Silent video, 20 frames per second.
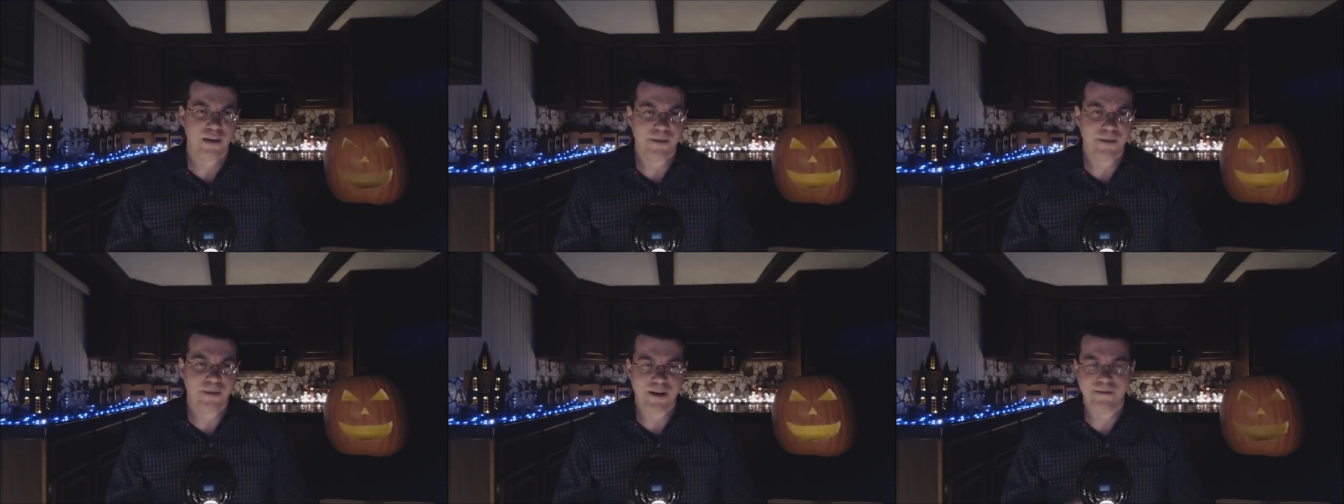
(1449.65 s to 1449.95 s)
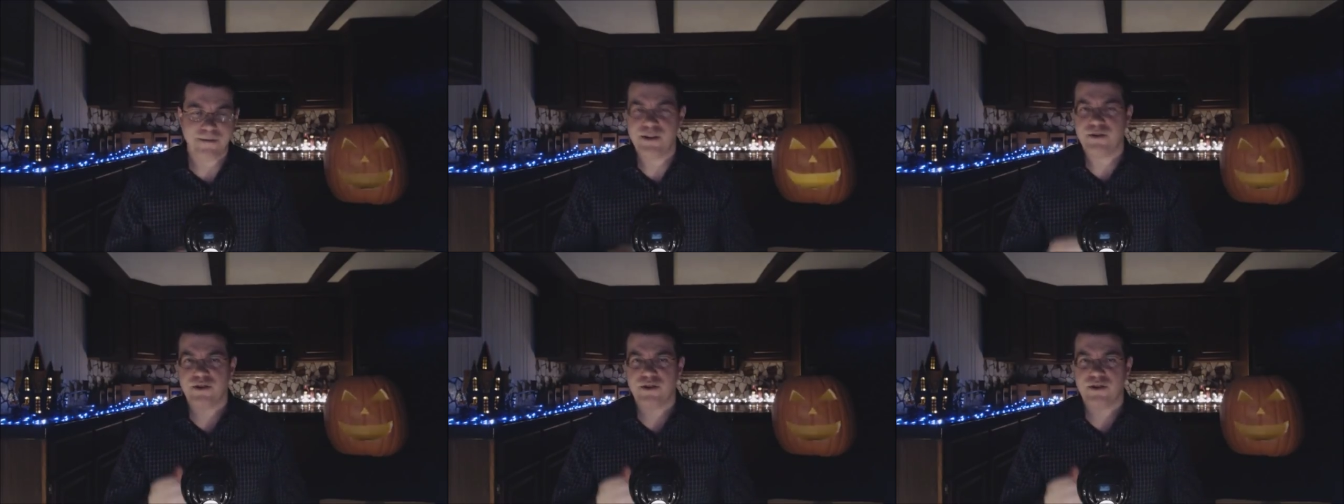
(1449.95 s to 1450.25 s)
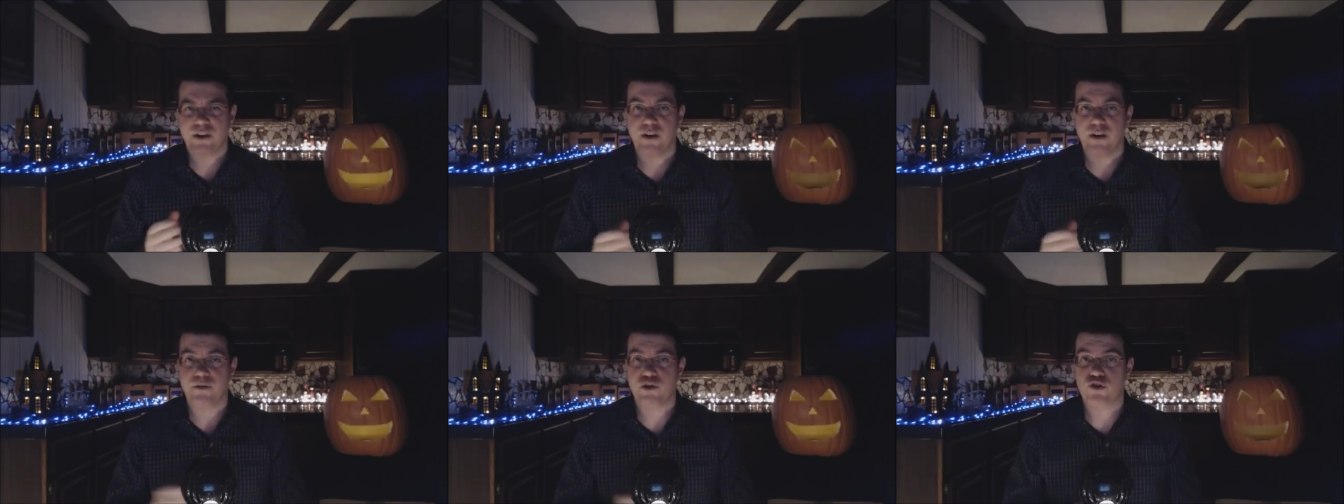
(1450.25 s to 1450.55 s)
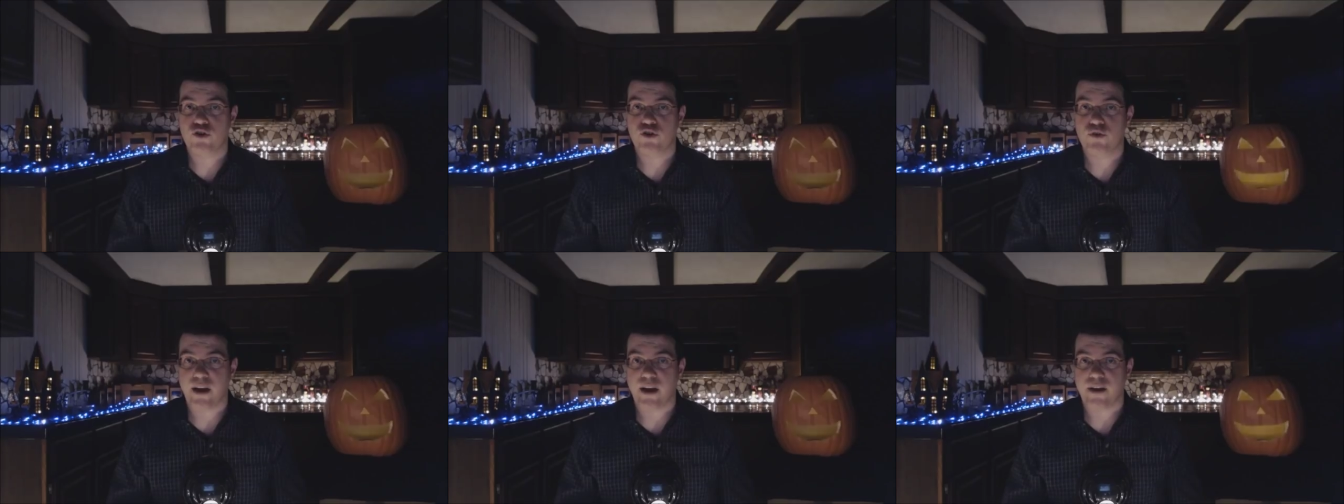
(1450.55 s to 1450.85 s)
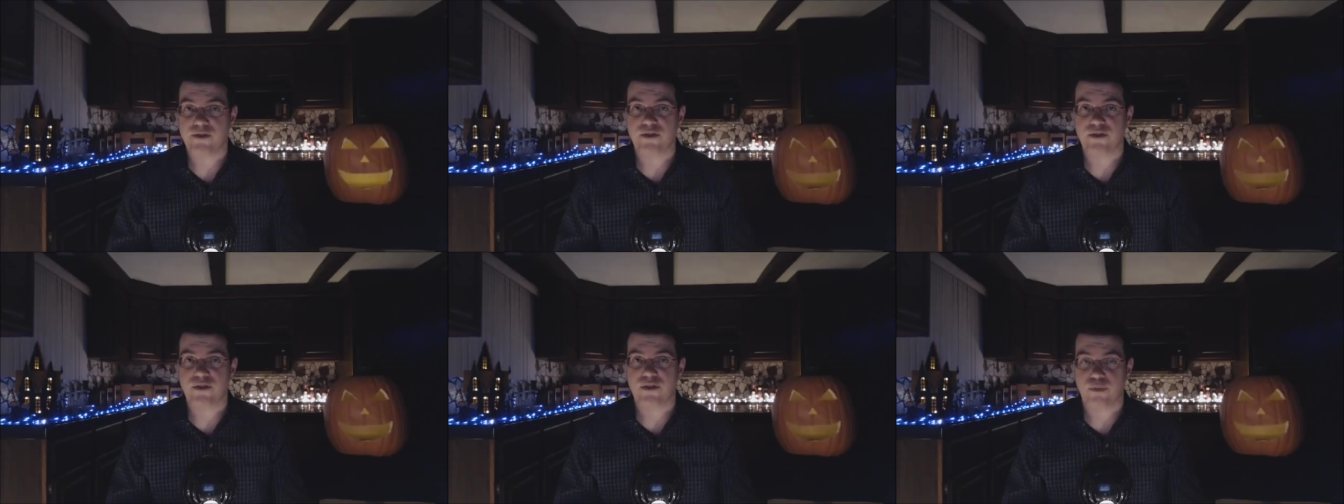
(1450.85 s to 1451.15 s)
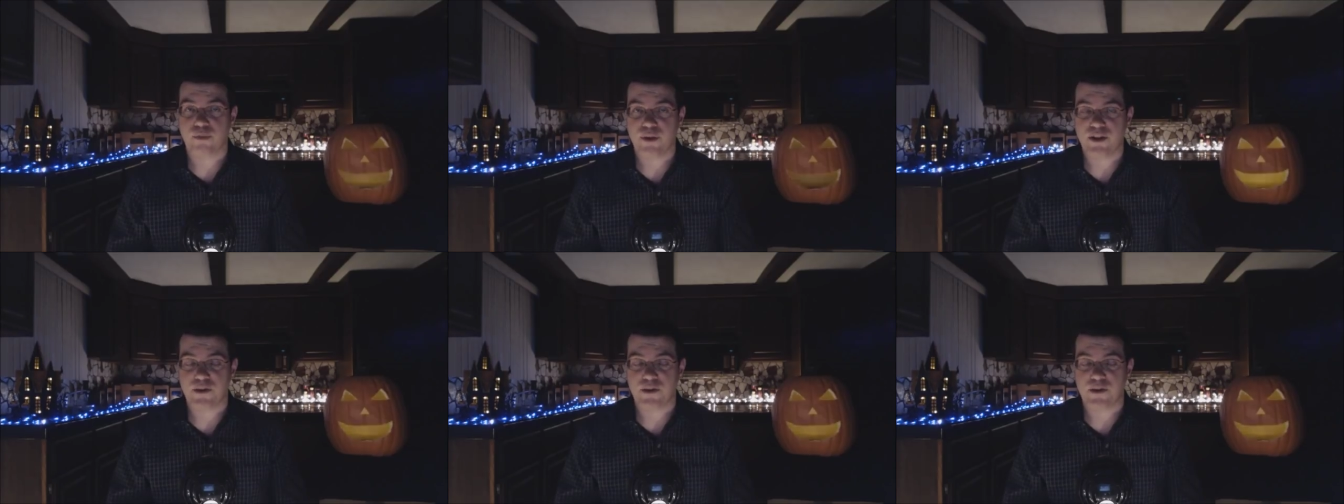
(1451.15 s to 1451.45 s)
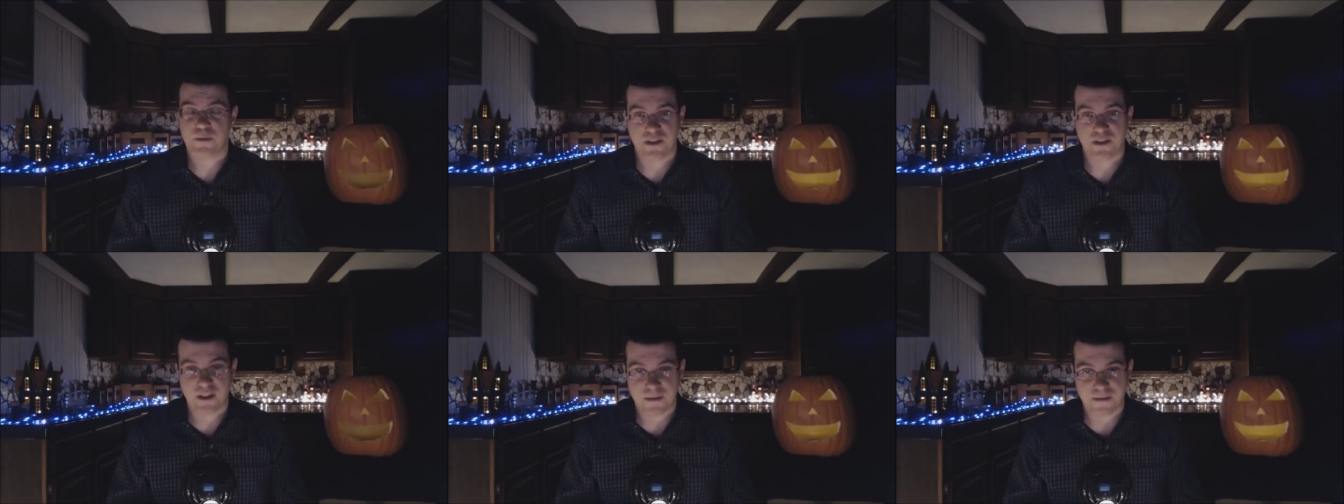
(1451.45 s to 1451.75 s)
In my videos that covered two thousand three
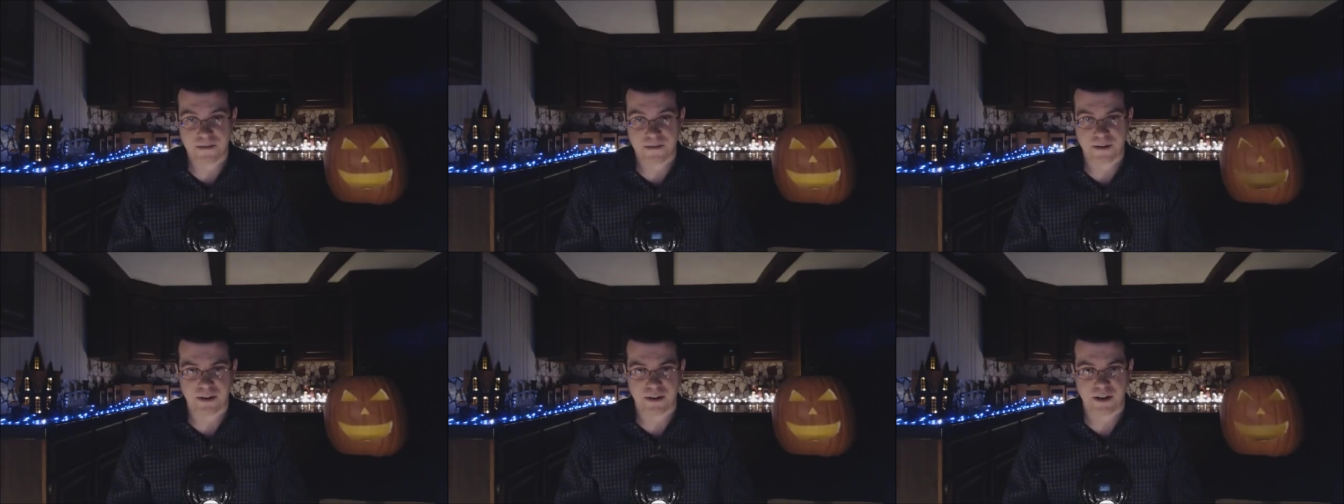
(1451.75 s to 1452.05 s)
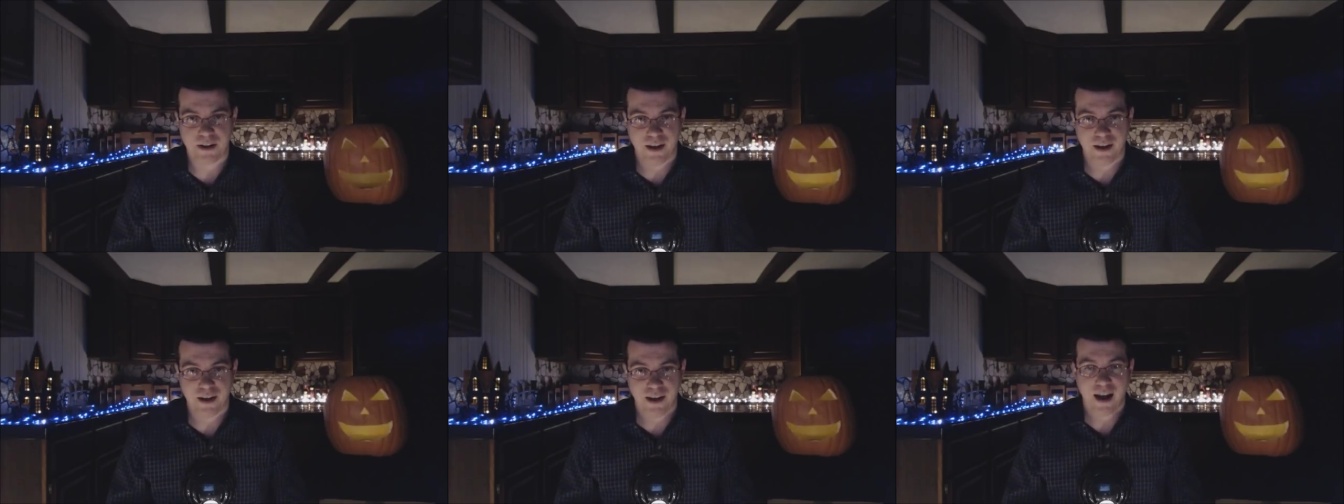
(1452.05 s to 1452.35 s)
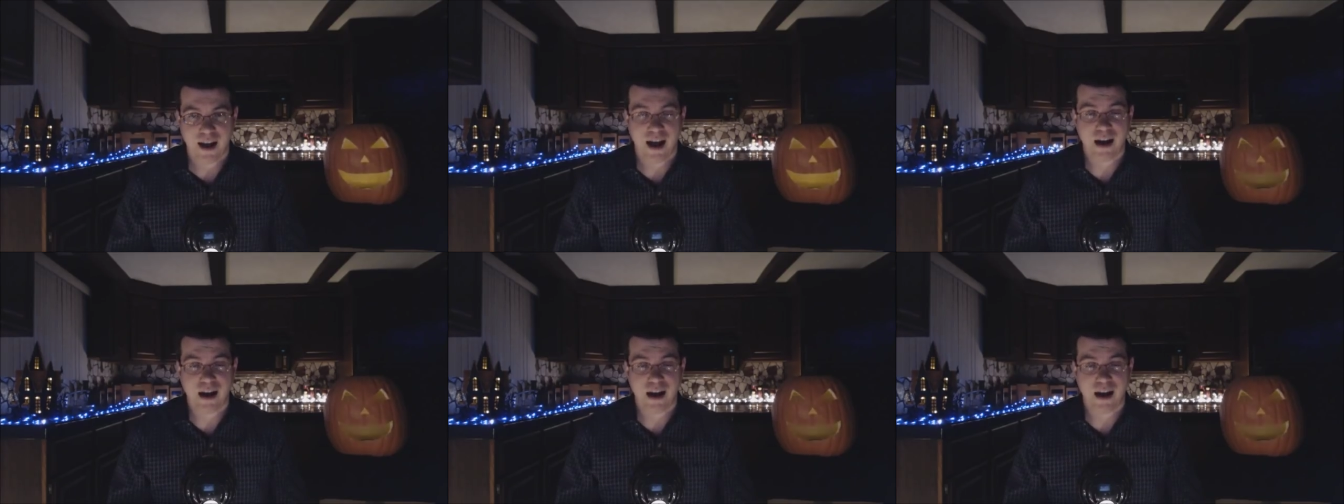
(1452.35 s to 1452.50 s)
specifically,